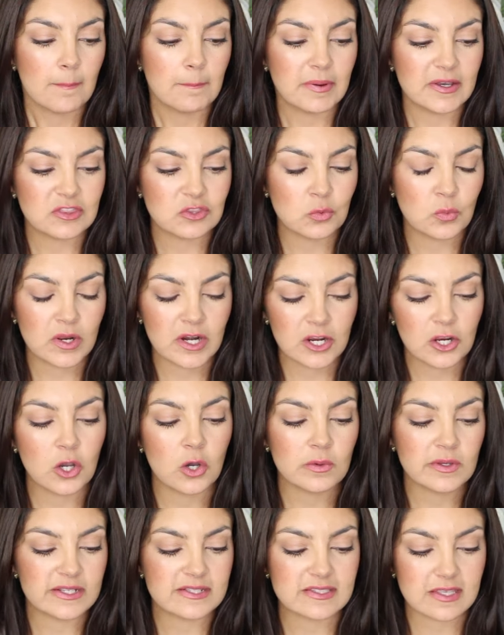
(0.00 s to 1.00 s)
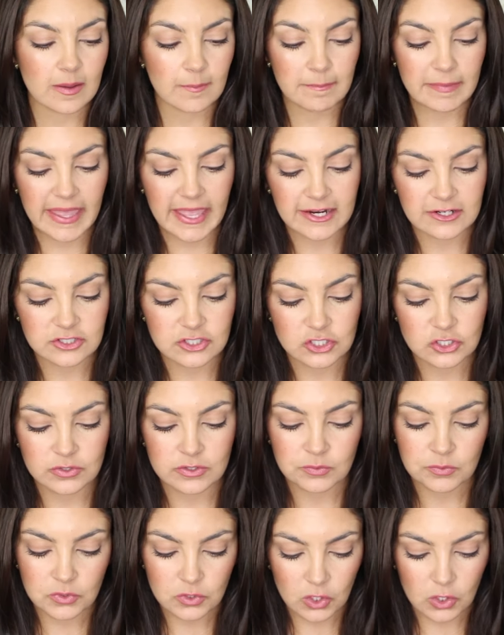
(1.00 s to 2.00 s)
but the one I always come back to
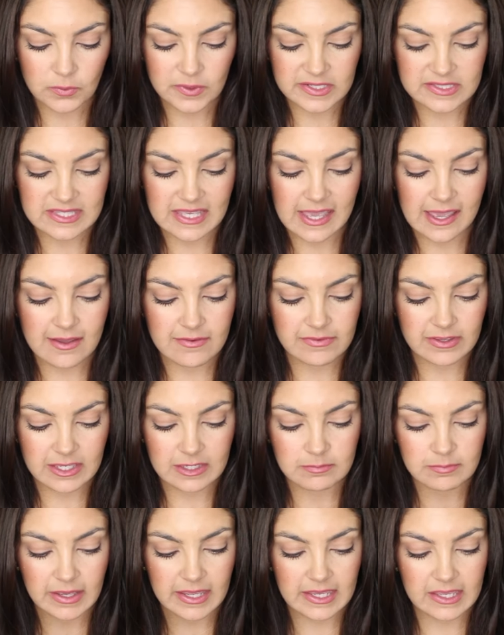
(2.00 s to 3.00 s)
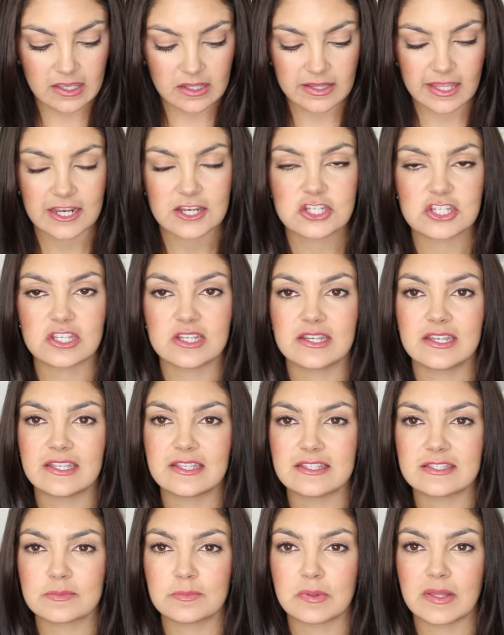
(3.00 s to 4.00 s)
and will always have in my collection
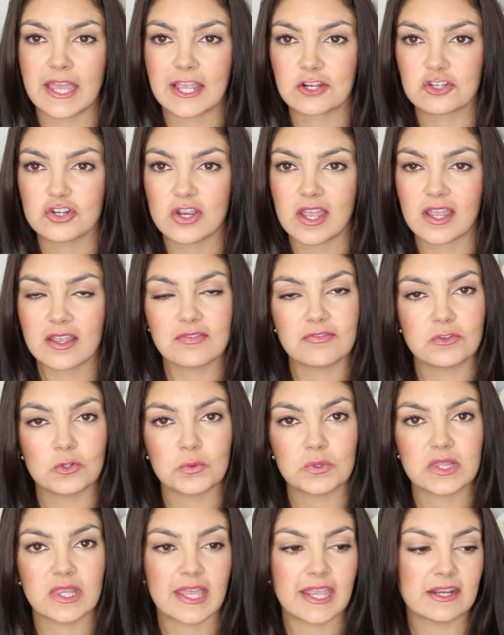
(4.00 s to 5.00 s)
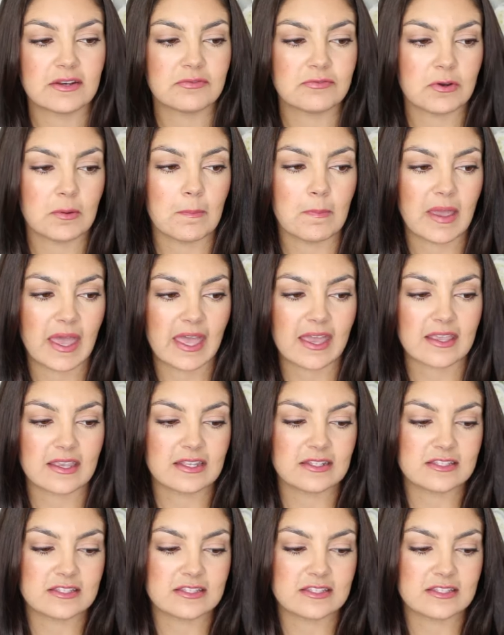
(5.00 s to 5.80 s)
is Blacktrack Fluidline from MAC.